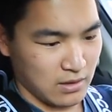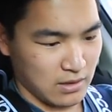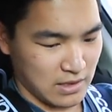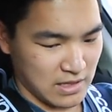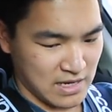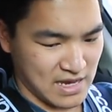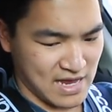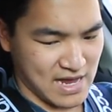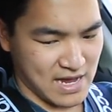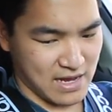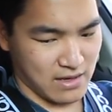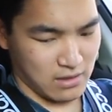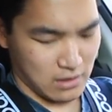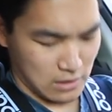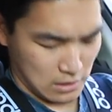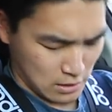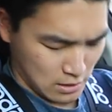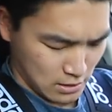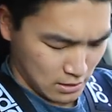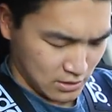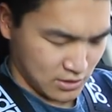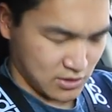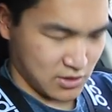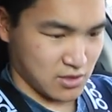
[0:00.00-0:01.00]
Yeah.
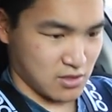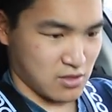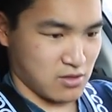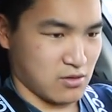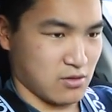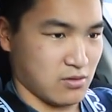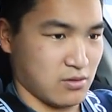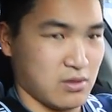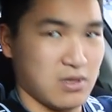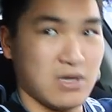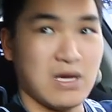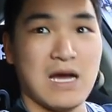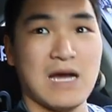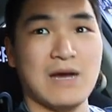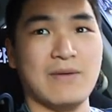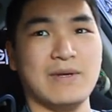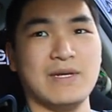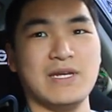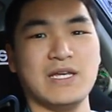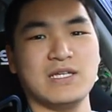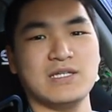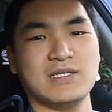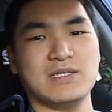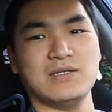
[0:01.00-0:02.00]
So, I
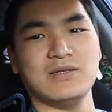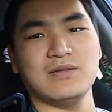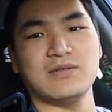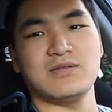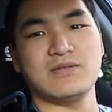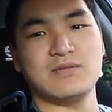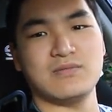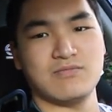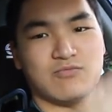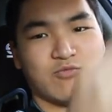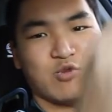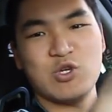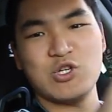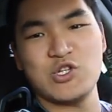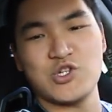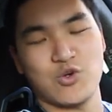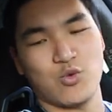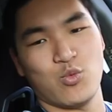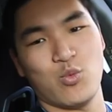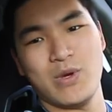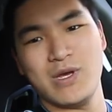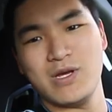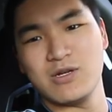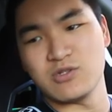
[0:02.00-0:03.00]
mean, you can still reach
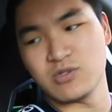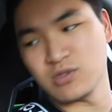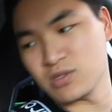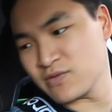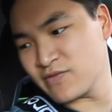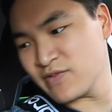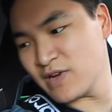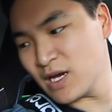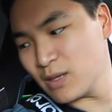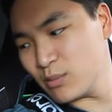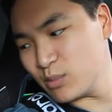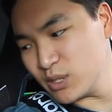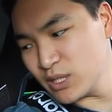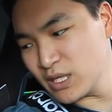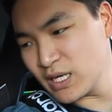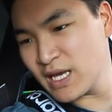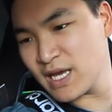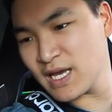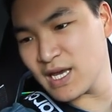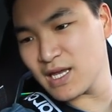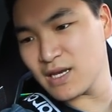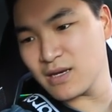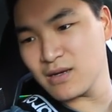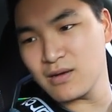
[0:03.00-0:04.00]
your wheel just fine, but you
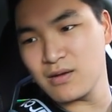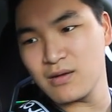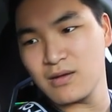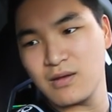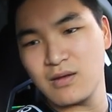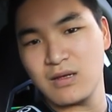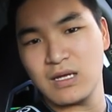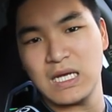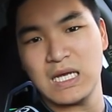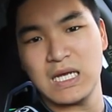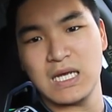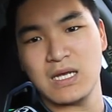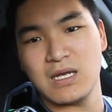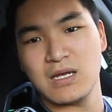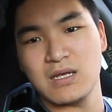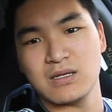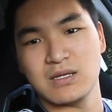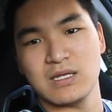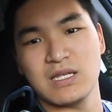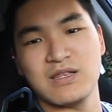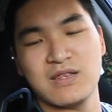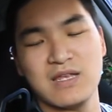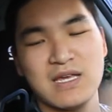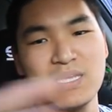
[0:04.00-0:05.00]
can't
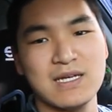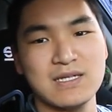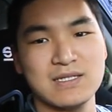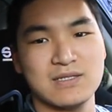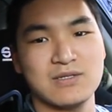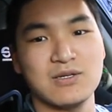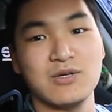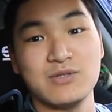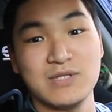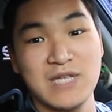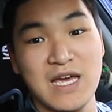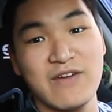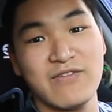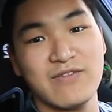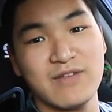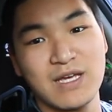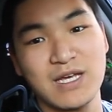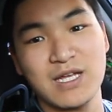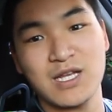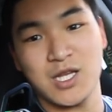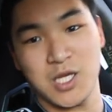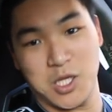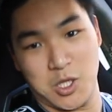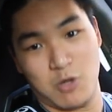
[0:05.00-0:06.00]
the things. So
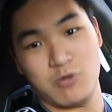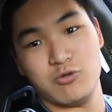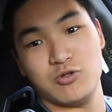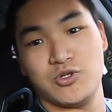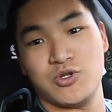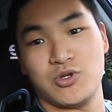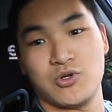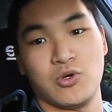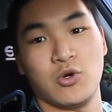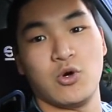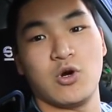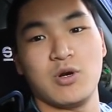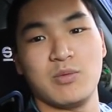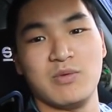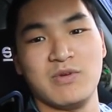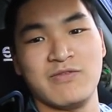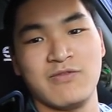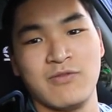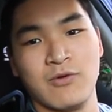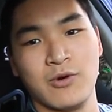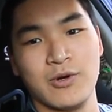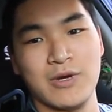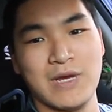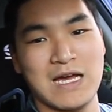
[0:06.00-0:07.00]
definitely close your door
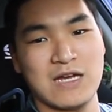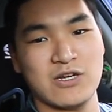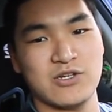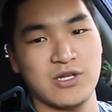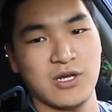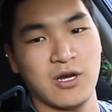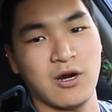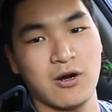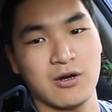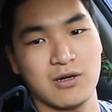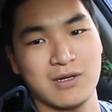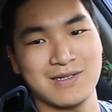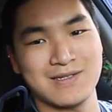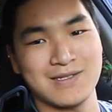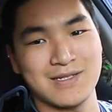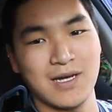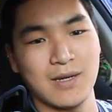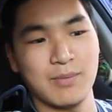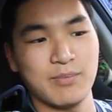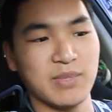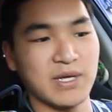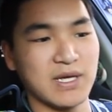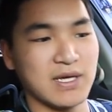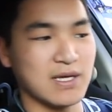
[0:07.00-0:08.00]
before you actually harness
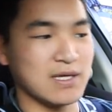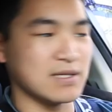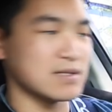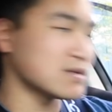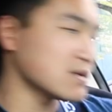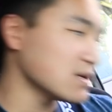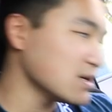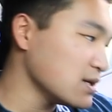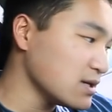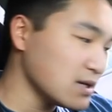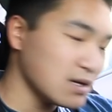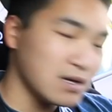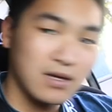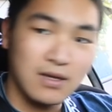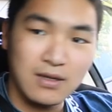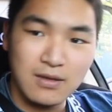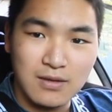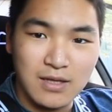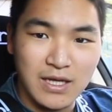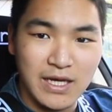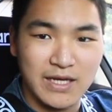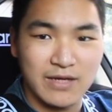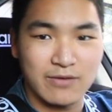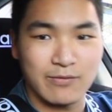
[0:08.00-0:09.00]
up because,
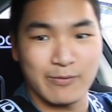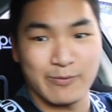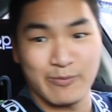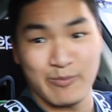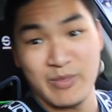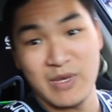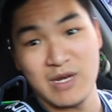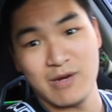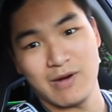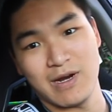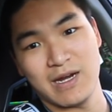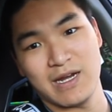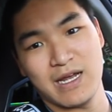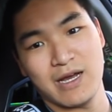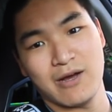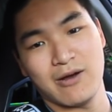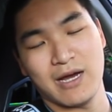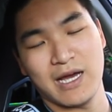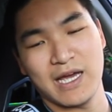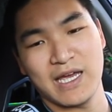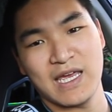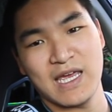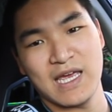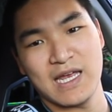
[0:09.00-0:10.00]
like me right
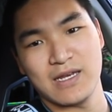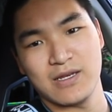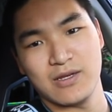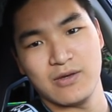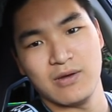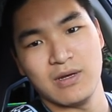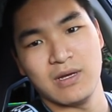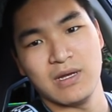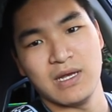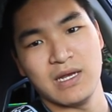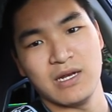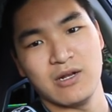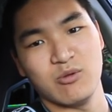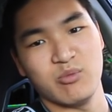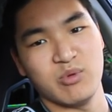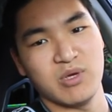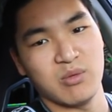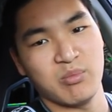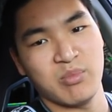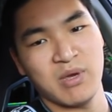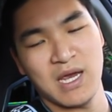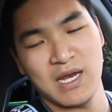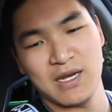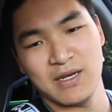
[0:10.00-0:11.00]
now, I can't do it, and it'll be
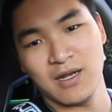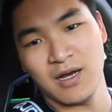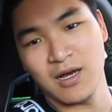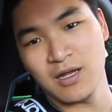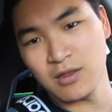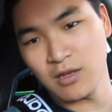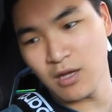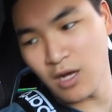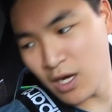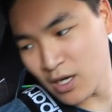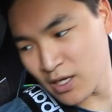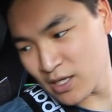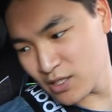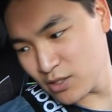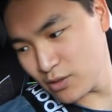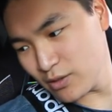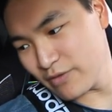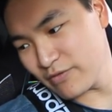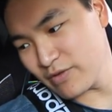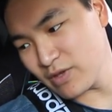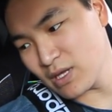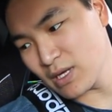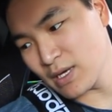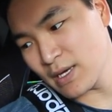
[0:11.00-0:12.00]
a pain to unlock and
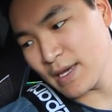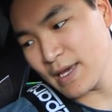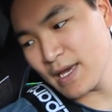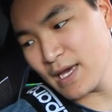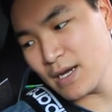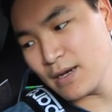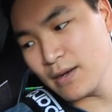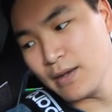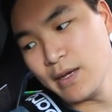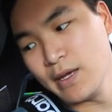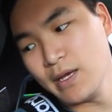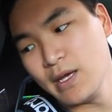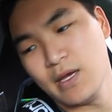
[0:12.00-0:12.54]
do everything again.